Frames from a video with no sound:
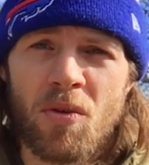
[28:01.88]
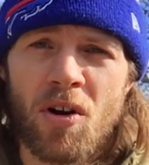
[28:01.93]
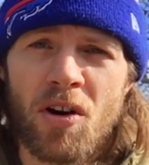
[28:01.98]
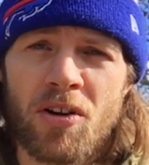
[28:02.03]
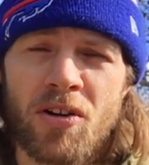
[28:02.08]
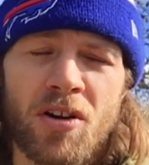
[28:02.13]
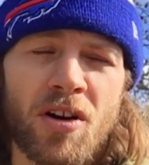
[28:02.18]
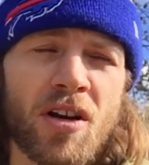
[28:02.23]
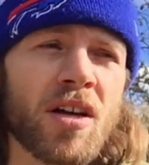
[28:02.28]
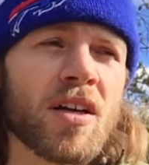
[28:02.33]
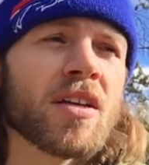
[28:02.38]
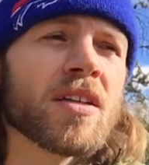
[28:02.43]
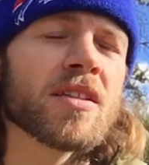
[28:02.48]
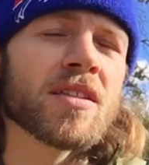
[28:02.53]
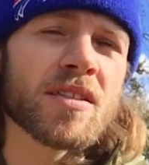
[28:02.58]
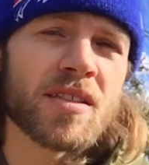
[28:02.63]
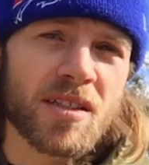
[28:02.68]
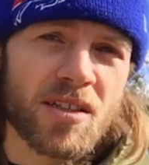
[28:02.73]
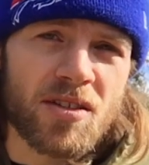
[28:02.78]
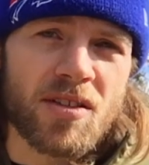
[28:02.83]
water
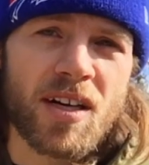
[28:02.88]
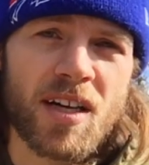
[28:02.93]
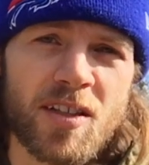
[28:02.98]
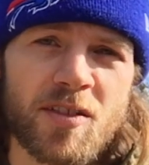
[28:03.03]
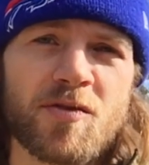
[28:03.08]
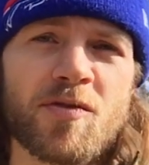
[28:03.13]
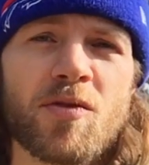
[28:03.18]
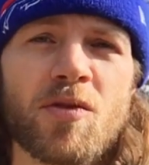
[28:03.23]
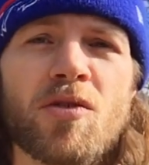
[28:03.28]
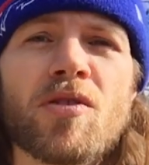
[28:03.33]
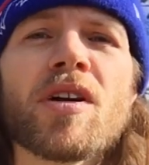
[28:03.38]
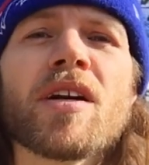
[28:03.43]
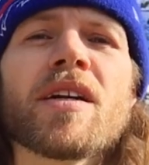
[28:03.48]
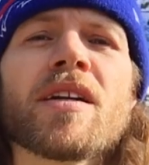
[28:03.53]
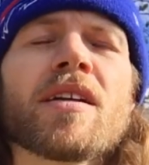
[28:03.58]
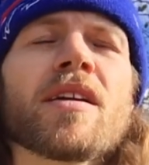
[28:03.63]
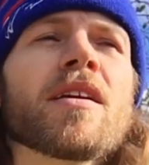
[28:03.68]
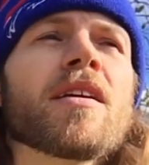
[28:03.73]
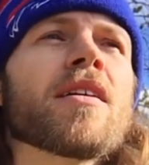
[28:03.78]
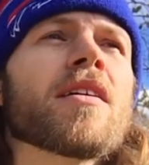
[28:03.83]
still has fluoride
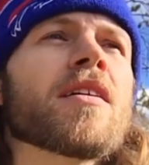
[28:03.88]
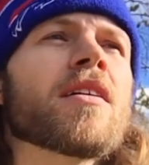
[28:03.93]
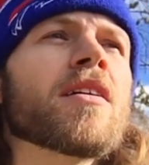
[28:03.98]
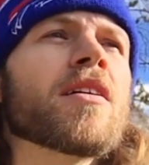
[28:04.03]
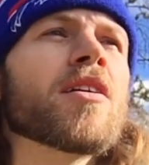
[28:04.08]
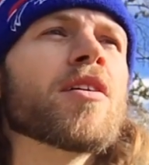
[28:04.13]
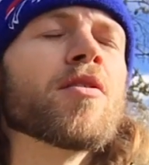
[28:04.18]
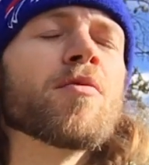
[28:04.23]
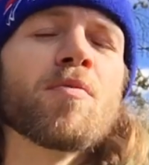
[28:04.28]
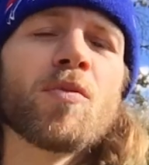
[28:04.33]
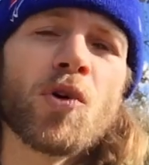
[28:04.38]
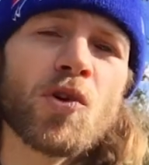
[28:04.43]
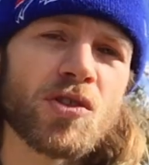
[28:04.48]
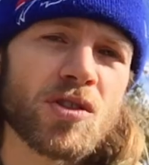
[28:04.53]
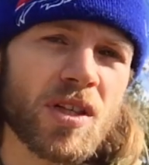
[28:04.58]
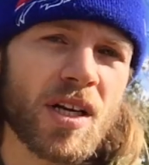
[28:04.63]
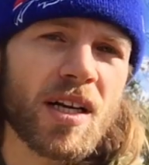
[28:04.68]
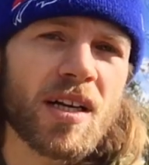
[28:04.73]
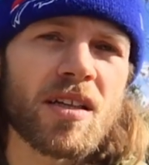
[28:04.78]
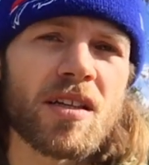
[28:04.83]
in it. Most
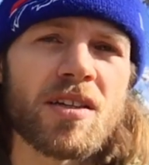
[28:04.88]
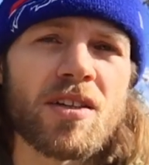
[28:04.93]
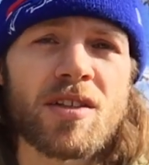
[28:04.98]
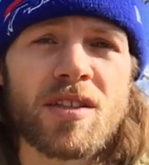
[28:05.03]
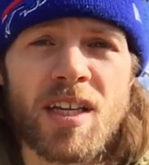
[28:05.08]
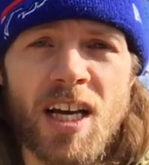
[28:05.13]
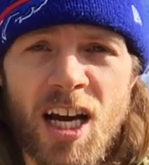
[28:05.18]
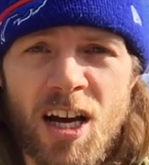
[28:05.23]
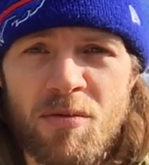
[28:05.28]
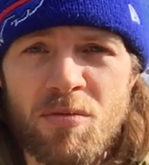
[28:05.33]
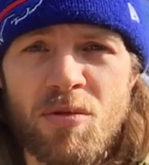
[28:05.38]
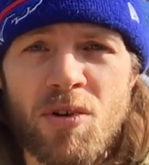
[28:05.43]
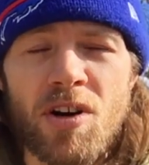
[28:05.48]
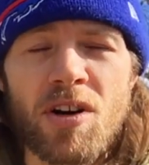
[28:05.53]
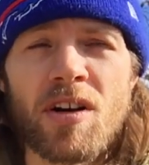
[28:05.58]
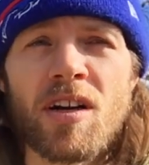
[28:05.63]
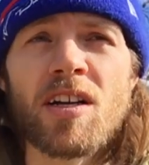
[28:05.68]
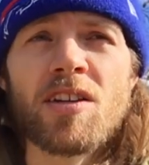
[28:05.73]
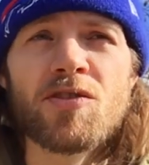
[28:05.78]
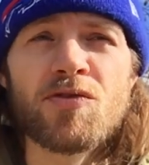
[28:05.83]
likely your tap
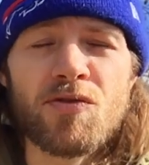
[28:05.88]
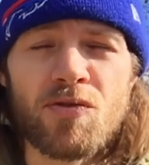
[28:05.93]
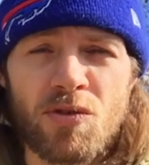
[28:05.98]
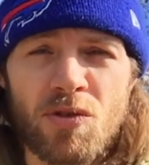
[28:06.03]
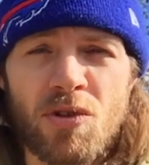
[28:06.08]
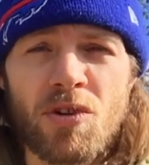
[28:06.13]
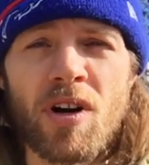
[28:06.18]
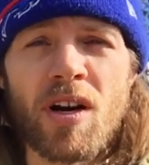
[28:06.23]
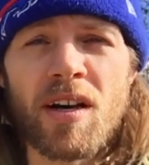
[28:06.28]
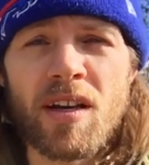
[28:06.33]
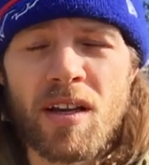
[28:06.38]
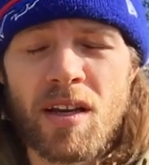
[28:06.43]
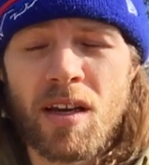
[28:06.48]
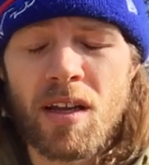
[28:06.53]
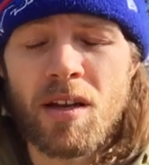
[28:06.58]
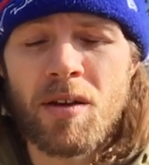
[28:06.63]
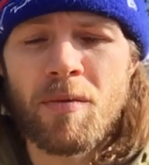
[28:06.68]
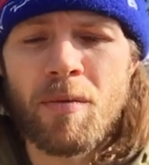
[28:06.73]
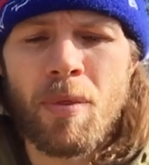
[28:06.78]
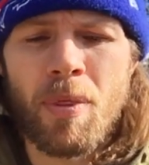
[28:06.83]
water has fluoride in
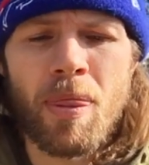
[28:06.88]
it.